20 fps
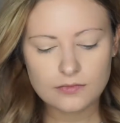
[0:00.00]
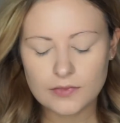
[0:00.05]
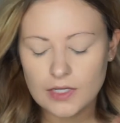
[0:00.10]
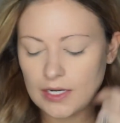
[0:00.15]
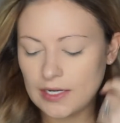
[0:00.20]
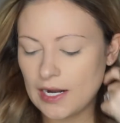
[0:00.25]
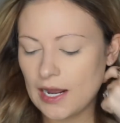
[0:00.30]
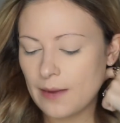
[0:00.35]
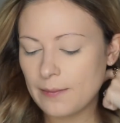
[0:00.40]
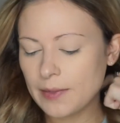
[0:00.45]

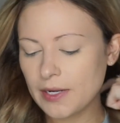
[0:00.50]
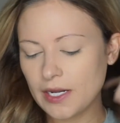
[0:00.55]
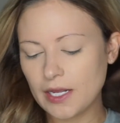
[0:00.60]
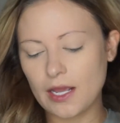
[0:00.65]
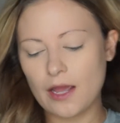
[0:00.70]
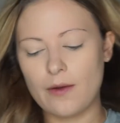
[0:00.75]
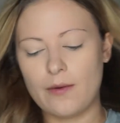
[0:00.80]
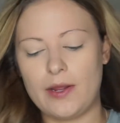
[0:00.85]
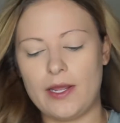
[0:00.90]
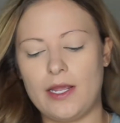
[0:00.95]
Now I'm going to
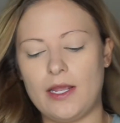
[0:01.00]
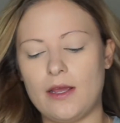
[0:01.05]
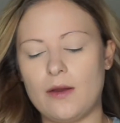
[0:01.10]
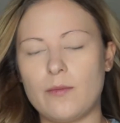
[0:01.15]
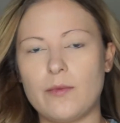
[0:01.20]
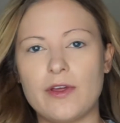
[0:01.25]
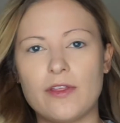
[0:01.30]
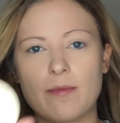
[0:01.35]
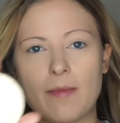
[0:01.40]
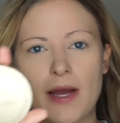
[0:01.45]
go in
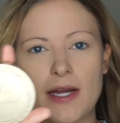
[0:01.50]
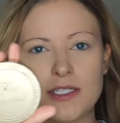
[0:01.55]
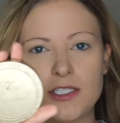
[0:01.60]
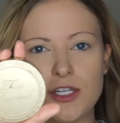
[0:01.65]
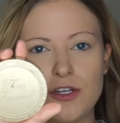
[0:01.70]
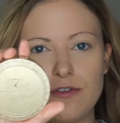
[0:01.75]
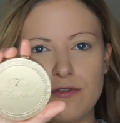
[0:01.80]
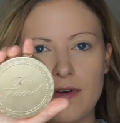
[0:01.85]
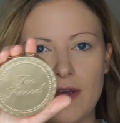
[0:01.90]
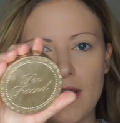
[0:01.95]
with my
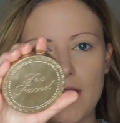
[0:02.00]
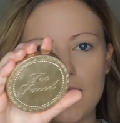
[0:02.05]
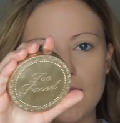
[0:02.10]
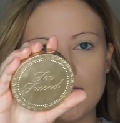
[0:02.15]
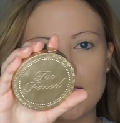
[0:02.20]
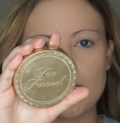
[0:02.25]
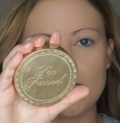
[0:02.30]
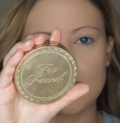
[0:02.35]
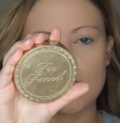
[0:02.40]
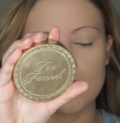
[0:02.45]
Too
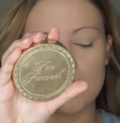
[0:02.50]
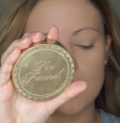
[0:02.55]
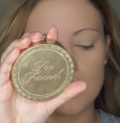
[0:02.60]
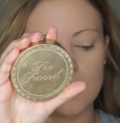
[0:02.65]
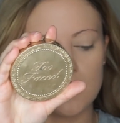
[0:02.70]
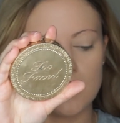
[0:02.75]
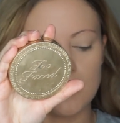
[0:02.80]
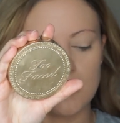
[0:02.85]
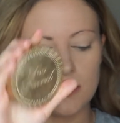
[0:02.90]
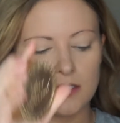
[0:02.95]
Faced
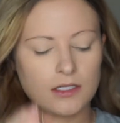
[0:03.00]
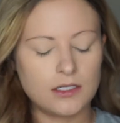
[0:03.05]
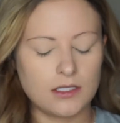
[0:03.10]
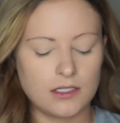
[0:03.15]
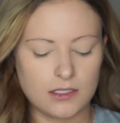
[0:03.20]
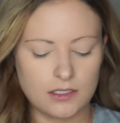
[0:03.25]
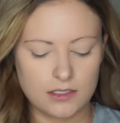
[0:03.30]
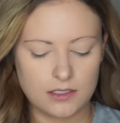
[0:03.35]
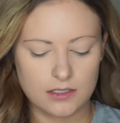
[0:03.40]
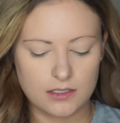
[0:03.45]

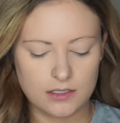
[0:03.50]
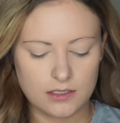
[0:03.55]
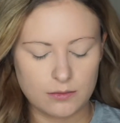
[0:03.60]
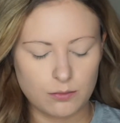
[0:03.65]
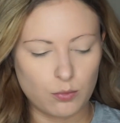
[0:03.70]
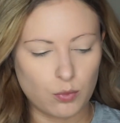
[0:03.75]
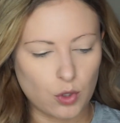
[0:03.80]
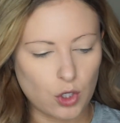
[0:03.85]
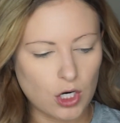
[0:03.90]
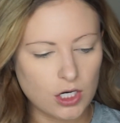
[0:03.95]

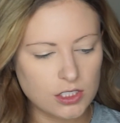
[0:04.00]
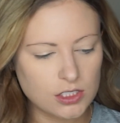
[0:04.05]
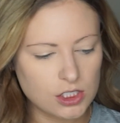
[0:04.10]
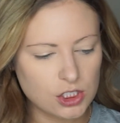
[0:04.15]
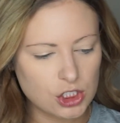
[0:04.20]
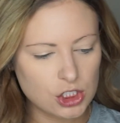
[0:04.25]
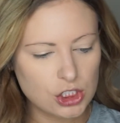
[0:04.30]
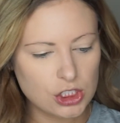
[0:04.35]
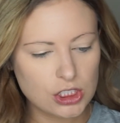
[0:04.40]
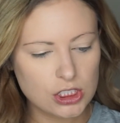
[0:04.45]

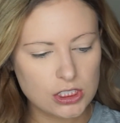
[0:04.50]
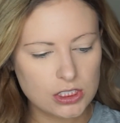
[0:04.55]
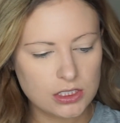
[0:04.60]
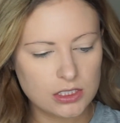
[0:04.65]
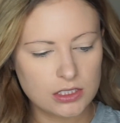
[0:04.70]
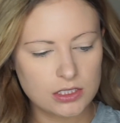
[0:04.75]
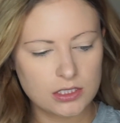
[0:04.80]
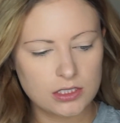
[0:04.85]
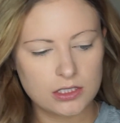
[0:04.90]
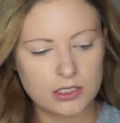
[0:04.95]
bronzer.
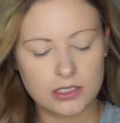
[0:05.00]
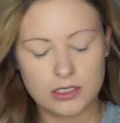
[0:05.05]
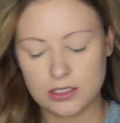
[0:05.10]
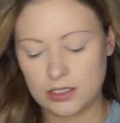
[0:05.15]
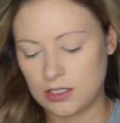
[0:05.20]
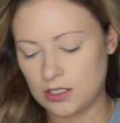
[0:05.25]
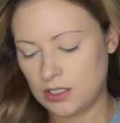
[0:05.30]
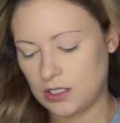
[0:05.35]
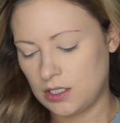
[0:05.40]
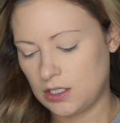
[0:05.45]

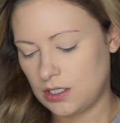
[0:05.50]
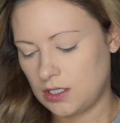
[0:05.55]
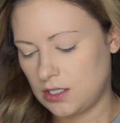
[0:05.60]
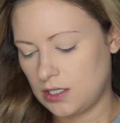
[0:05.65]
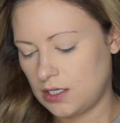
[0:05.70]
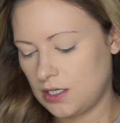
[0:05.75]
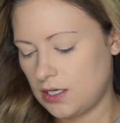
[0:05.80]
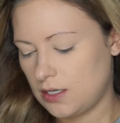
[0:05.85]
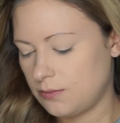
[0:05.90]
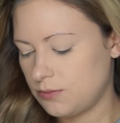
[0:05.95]

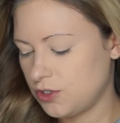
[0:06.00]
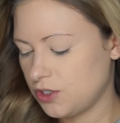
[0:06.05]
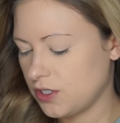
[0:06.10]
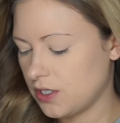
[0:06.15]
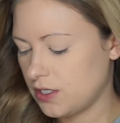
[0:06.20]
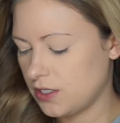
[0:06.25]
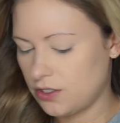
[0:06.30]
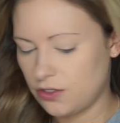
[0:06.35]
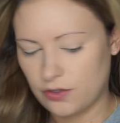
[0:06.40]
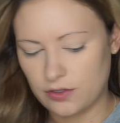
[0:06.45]
And I'm just
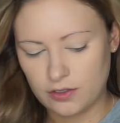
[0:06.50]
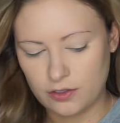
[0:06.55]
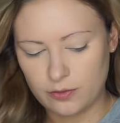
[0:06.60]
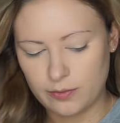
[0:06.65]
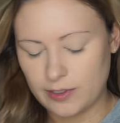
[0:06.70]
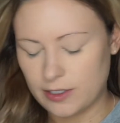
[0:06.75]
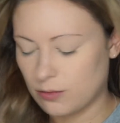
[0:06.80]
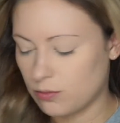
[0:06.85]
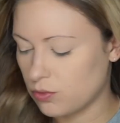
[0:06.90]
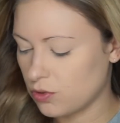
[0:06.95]
going to do a little bit of